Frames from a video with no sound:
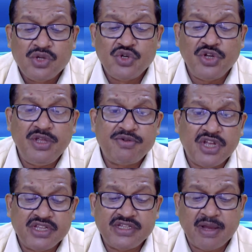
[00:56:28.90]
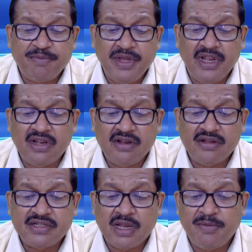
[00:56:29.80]
So if such appeal
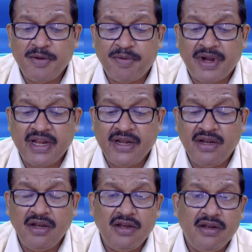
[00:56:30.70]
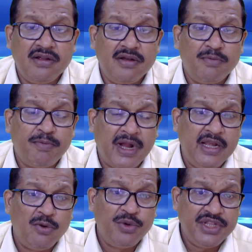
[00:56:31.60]
shall be filed
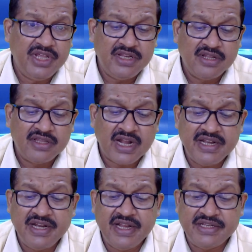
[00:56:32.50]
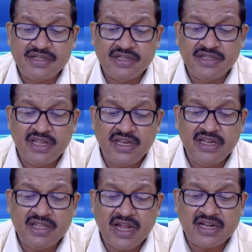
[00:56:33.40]
within 30 days, then
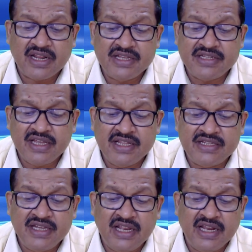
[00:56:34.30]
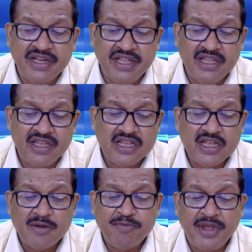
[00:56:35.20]
in that case NCLAT
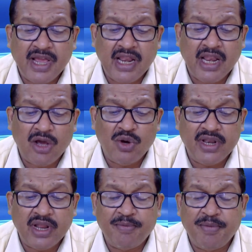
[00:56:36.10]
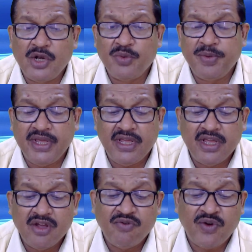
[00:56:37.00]
may allow an appeal to be
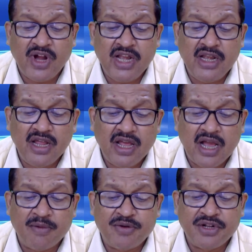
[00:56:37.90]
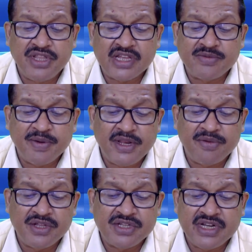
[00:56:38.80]
filed after the expiry
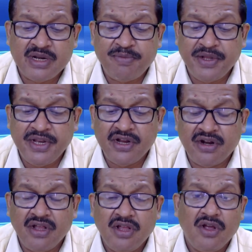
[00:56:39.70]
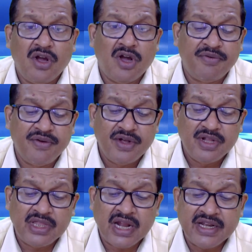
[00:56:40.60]
of the said period of
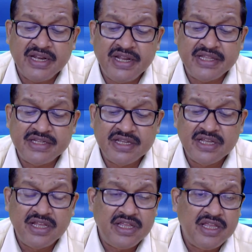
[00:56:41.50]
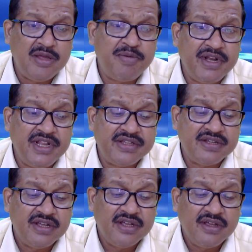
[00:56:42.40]
30 days. If it
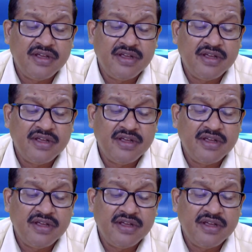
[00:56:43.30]
is